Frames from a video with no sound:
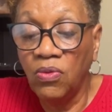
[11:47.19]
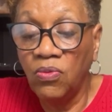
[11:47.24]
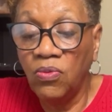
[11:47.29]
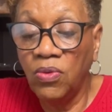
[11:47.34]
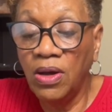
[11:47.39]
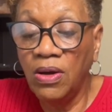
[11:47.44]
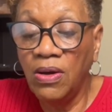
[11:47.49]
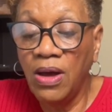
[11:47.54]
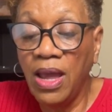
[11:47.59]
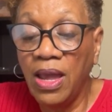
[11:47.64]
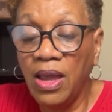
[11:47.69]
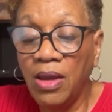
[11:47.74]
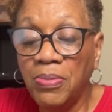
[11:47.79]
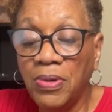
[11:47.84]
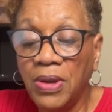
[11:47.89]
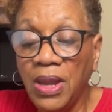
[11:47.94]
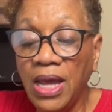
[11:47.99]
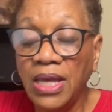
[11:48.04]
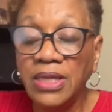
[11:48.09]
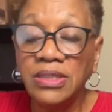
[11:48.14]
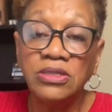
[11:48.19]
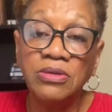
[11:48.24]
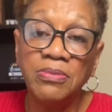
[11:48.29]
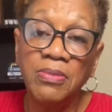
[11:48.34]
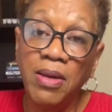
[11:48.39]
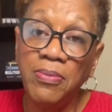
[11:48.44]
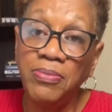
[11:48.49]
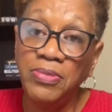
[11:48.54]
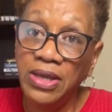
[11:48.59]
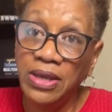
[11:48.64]
Well, I apply it to
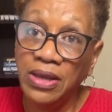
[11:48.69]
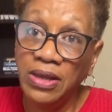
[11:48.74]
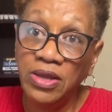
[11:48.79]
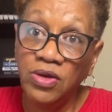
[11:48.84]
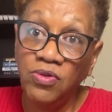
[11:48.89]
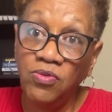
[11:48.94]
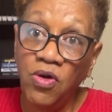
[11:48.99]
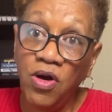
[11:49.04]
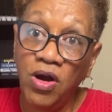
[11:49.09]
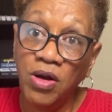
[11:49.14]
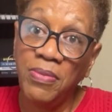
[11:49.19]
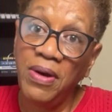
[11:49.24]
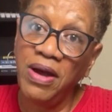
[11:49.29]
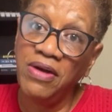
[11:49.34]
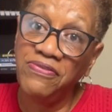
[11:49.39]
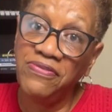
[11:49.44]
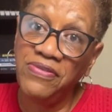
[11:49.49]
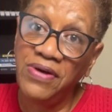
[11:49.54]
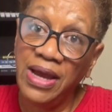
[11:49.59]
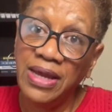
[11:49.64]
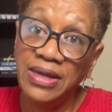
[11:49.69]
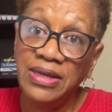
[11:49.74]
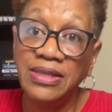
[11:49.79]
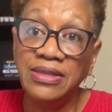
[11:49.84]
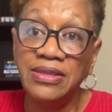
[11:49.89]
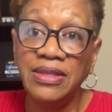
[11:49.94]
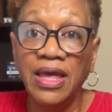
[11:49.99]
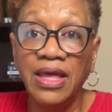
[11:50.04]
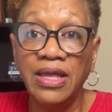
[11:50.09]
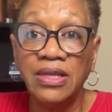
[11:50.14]
my daily walk by
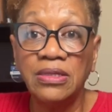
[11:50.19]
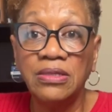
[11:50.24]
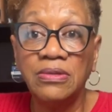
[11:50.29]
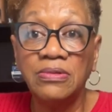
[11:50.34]
finding that